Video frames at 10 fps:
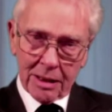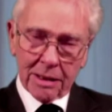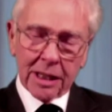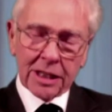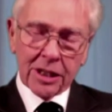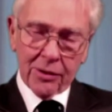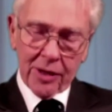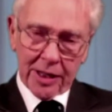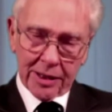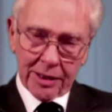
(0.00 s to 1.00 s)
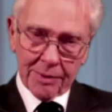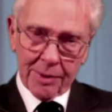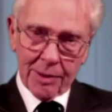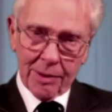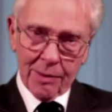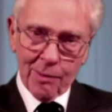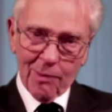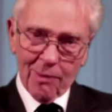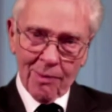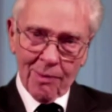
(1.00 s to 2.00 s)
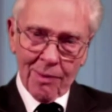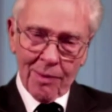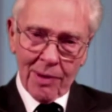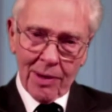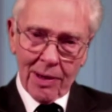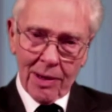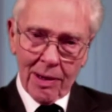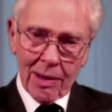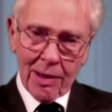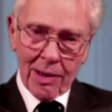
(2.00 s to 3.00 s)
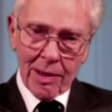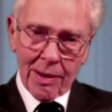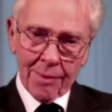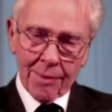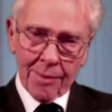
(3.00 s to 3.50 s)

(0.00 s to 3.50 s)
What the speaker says: And if we just look at your witness statement, Paul, please, it's